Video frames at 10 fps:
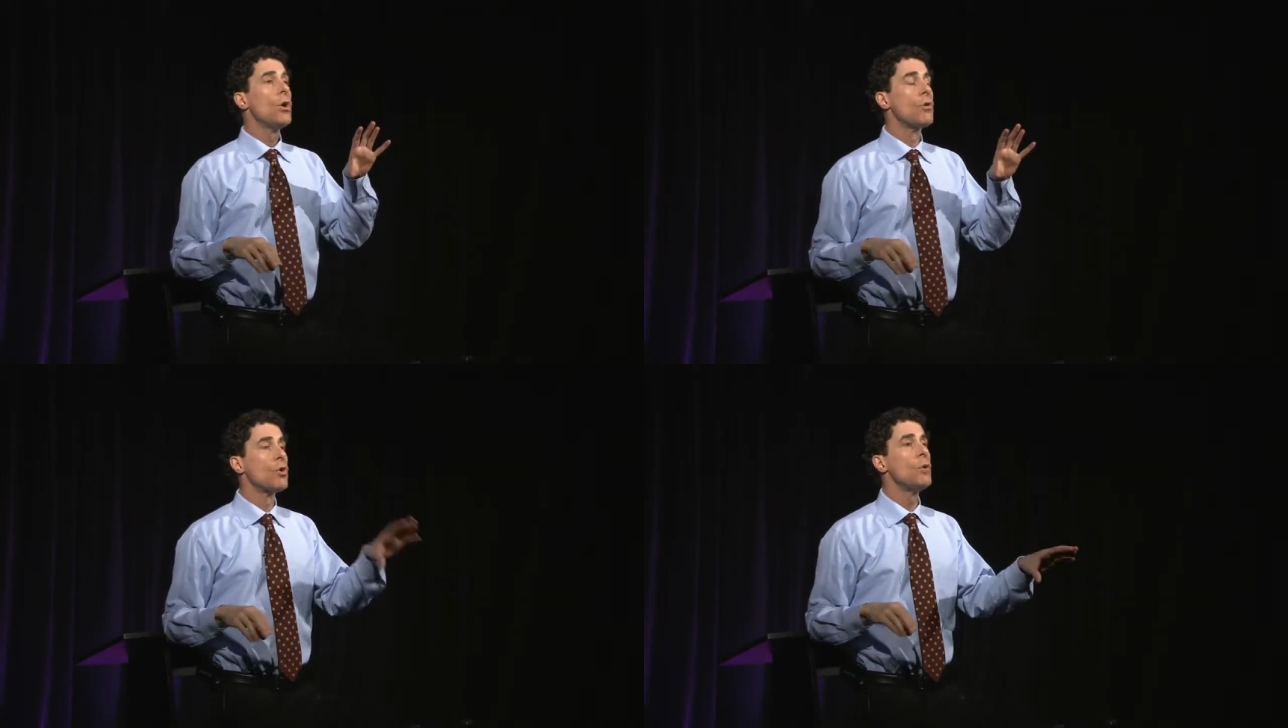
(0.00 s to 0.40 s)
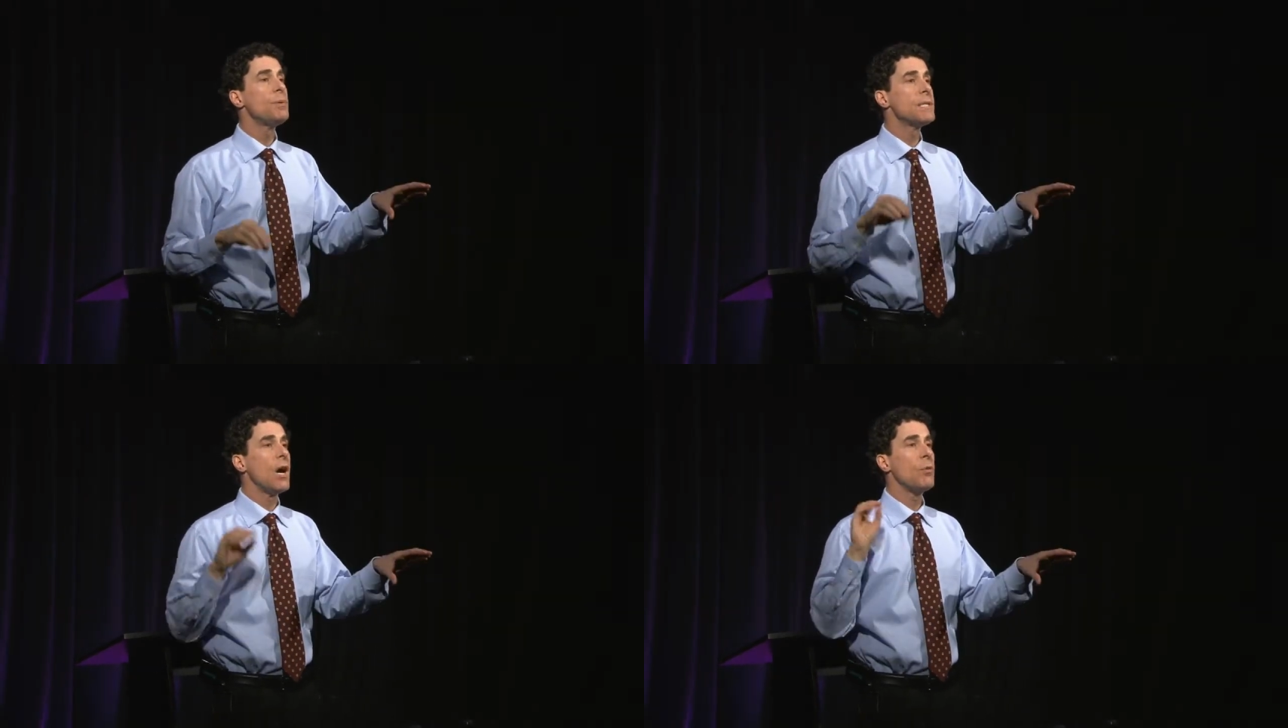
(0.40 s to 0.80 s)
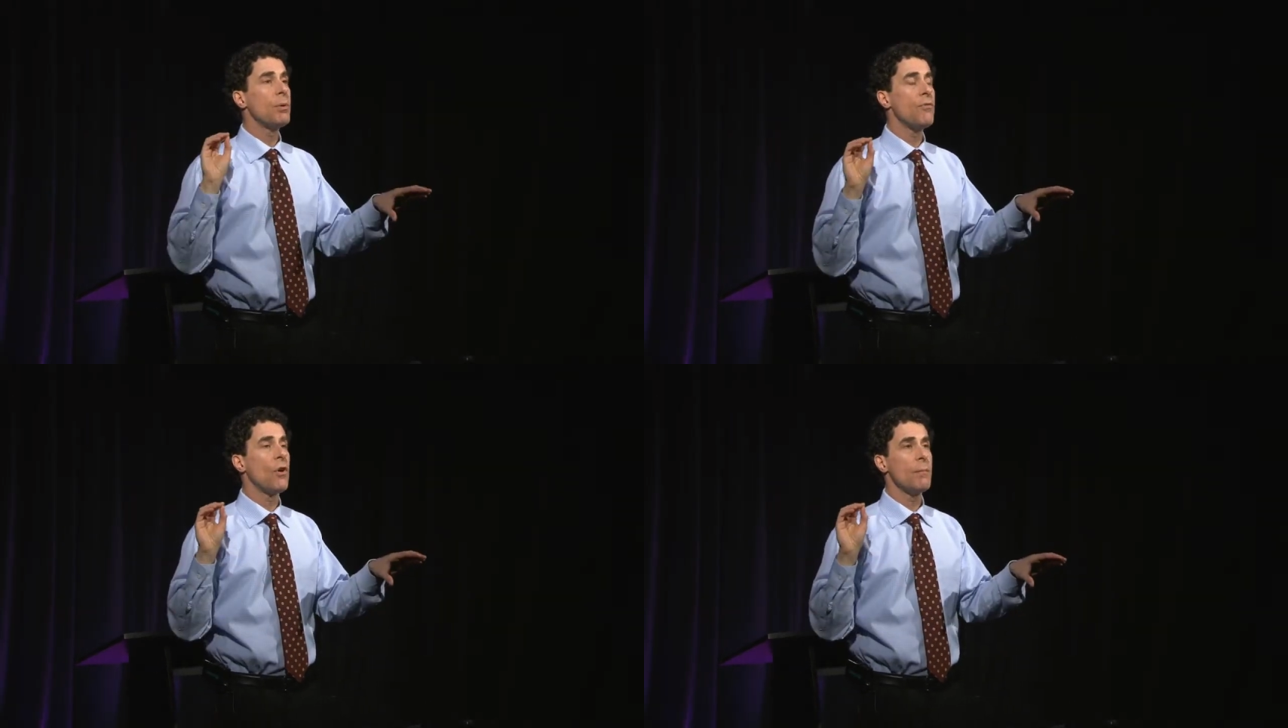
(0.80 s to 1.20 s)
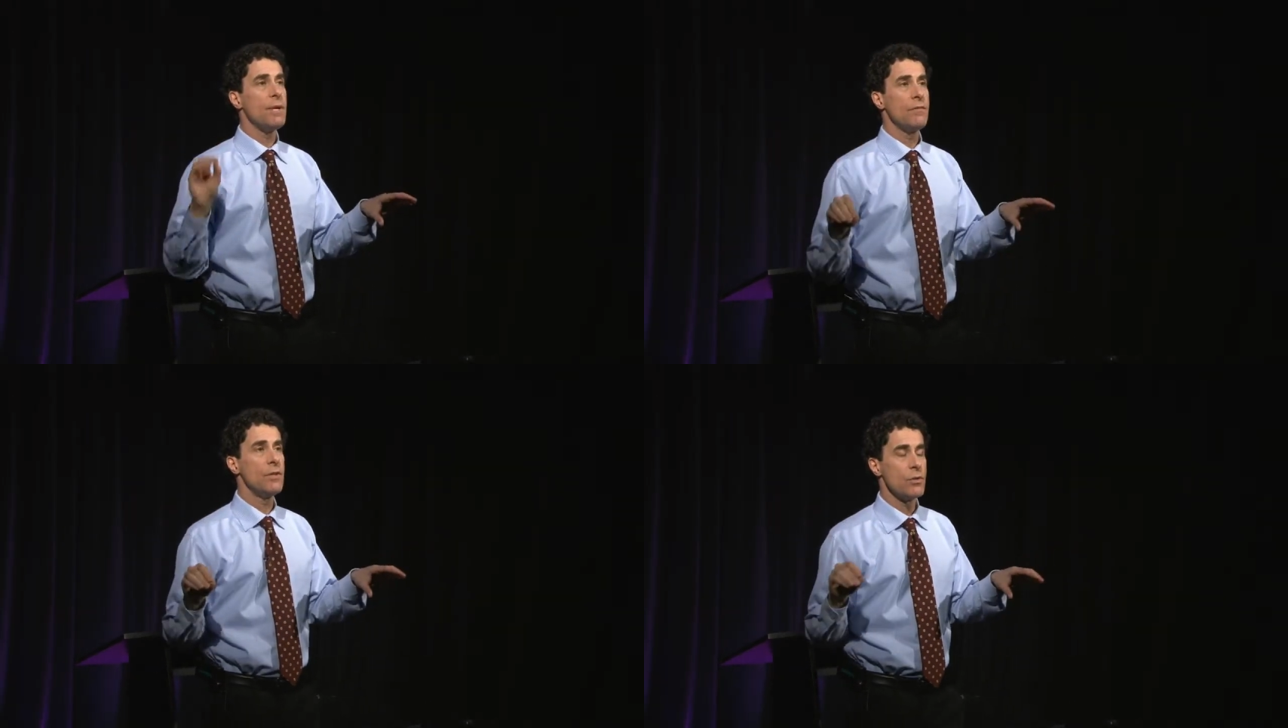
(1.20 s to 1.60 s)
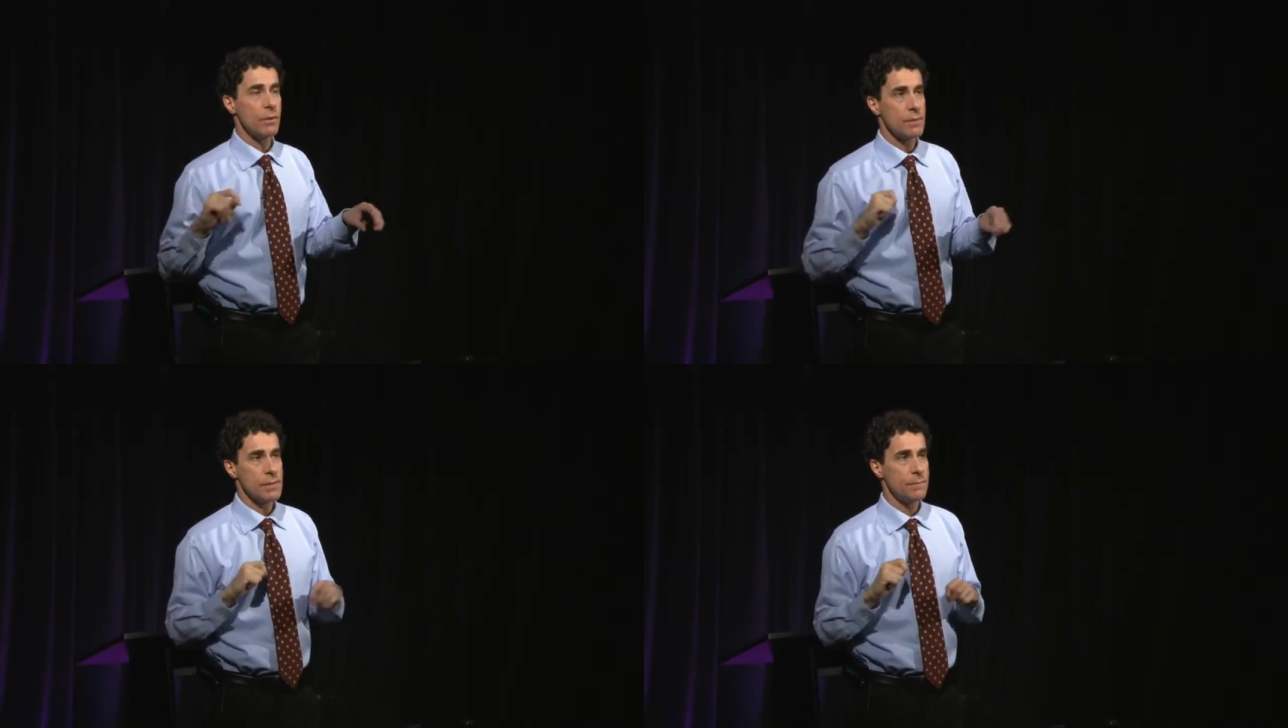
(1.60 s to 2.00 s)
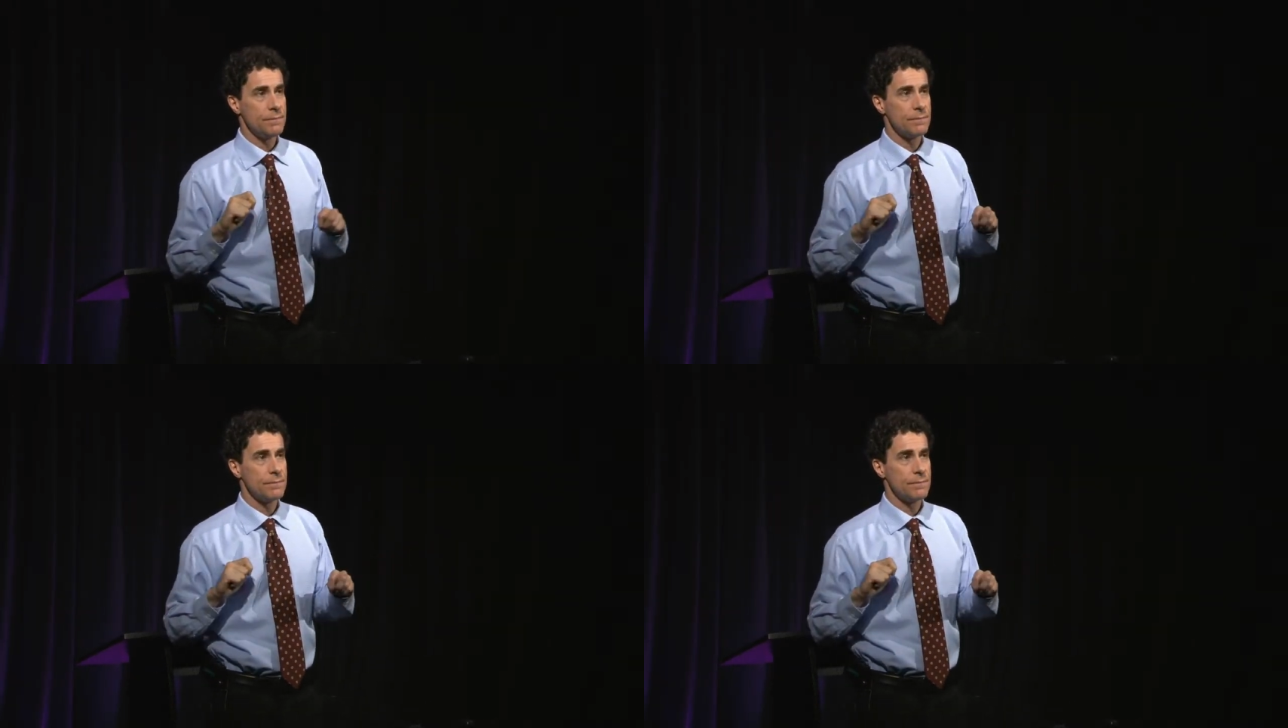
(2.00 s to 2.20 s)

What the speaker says: groups outperform individuals.